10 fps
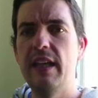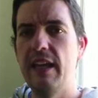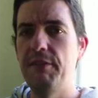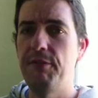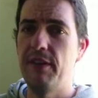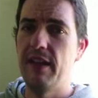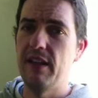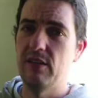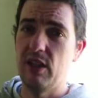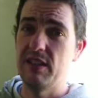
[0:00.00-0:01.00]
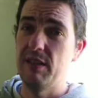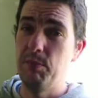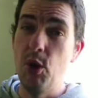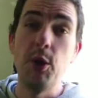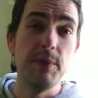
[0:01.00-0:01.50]
if like, to
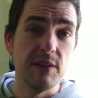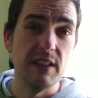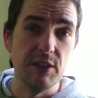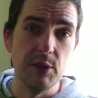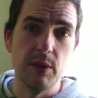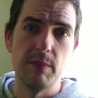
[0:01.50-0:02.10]
purposely do it.